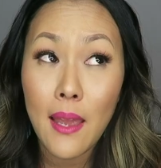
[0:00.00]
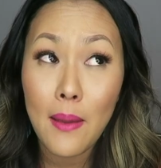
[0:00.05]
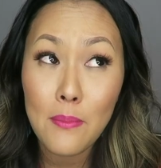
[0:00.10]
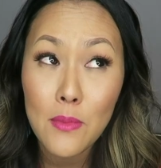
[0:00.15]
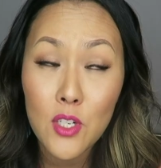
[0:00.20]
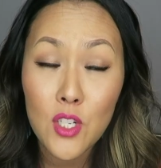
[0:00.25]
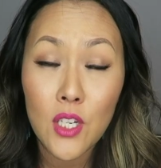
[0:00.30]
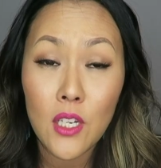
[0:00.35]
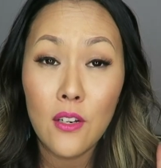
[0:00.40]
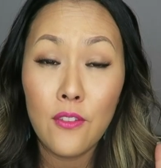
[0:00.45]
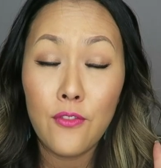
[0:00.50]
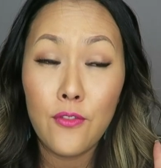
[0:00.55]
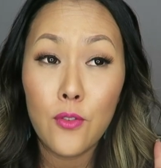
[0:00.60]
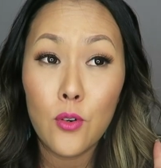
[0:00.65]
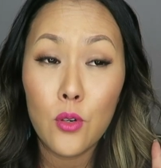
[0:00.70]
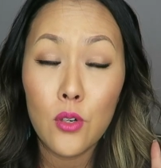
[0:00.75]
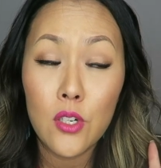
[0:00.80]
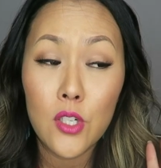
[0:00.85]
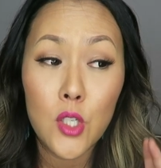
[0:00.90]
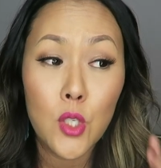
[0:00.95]
that machine
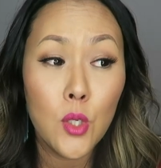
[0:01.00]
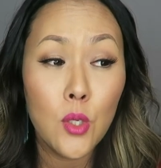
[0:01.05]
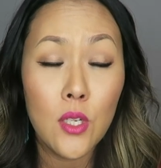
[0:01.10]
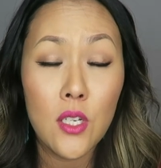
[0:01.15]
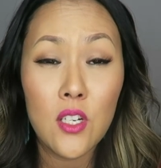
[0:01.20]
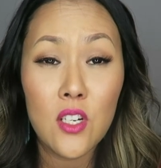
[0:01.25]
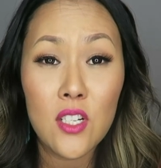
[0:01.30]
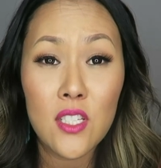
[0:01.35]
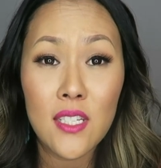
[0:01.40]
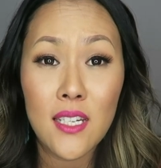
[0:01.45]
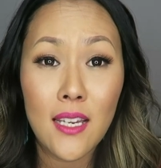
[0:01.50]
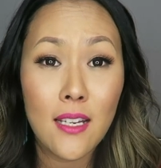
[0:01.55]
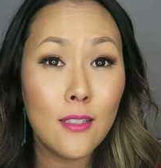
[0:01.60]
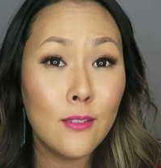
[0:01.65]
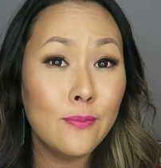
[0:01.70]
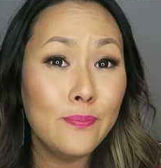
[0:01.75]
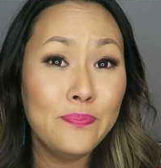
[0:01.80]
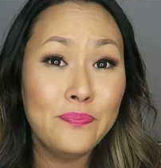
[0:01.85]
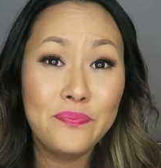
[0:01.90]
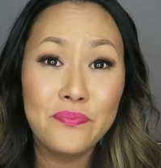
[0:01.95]
for two years
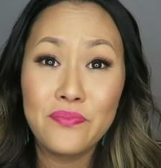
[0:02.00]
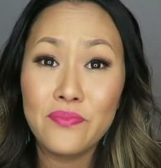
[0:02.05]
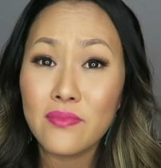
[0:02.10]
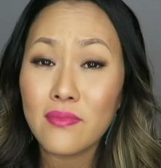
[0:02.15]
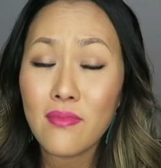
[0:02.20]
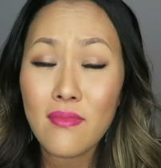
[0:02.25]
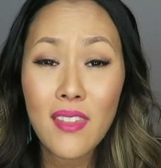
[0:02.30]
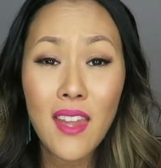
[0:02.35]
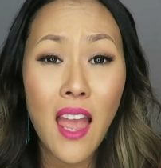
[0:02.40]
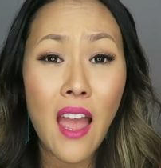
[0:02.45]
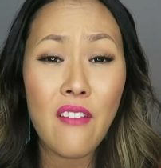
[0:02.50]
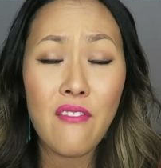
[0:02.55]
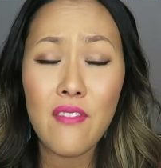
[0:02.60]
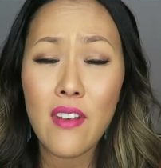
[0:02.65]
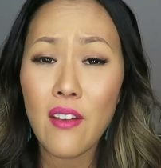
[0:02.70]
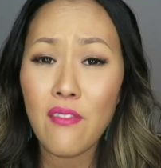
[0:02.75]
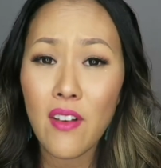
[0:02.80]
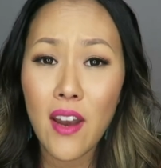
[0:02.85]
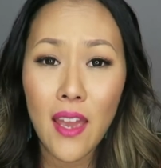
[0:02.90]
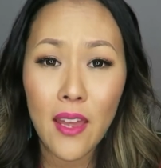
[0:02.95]
now. I've
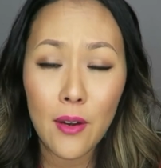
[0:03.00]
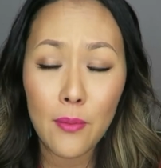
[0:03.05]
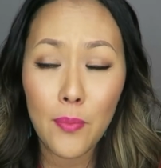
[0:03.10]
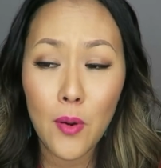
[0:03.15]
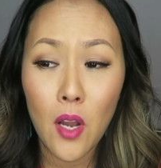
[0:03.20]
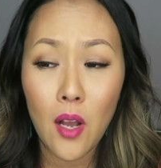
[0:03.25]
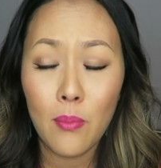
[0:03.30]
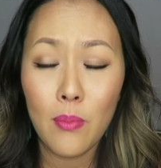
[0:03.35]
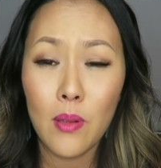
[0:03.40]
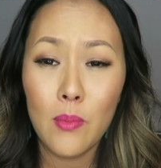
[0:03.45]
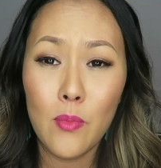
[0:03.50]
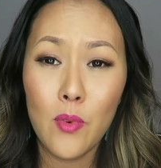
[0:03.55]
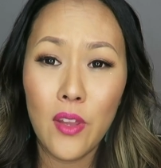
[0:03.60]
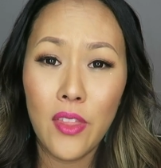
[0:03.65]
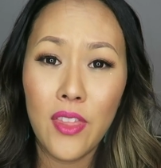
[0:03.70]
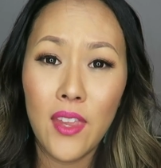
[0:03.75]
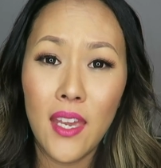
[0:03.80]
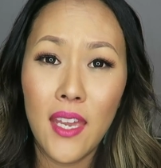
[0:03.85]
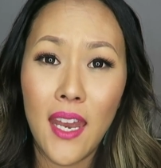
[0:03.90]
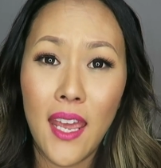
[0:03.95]
never had a problem
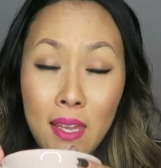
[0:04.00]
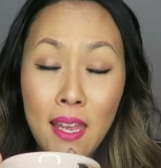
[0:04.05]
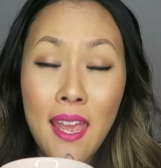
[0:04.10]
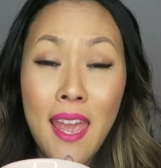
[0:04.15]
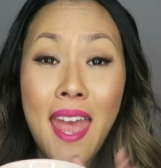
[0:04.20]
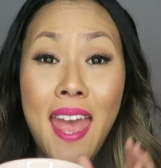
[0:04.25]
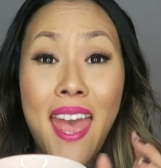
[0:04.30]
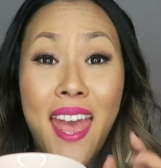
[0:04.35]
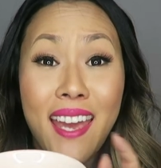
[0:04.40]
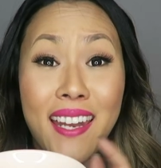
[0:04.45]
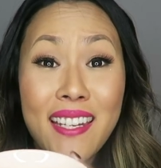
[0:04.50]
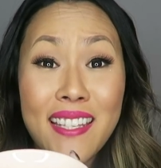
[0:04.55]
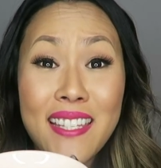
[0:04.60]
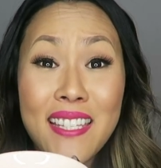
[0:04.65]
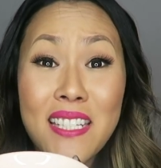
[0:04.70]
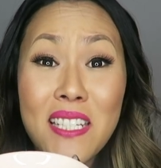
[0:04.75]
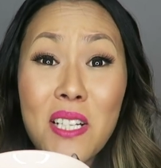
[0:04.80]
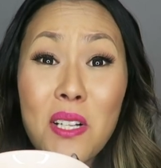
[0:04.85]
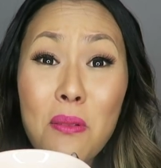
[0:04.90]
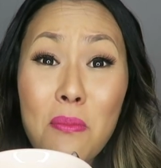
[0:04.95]
with it and it
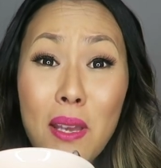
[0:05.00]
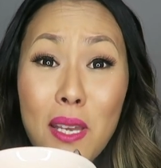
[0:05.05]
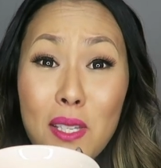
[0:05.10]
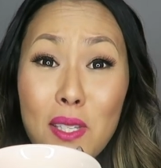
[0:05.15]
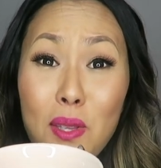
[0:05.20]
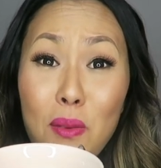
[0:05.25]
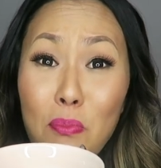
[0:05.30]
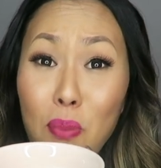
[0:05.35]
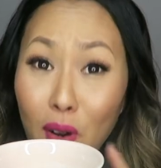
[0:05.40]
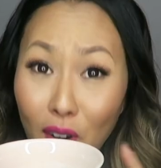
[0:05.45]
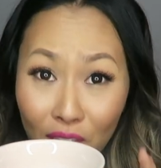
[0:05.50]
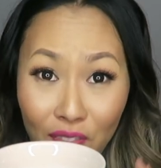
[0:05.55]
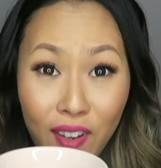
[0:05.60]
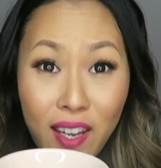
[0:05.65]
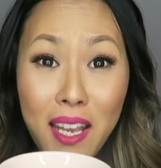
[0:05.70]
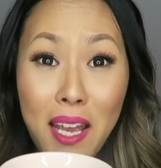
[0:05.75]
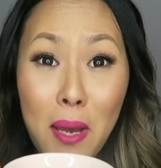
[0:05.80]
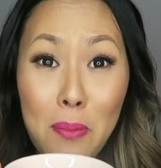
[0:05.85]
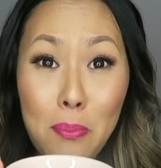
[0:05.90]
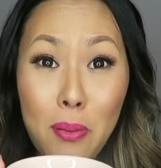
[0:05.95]
still makes the
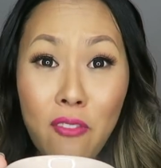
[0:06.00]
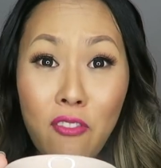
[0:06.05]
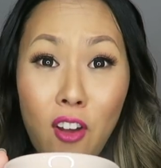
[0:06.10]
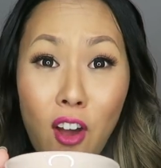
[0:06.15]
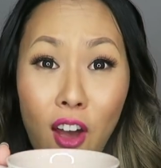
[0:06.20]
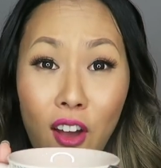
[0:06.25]
perfect cup of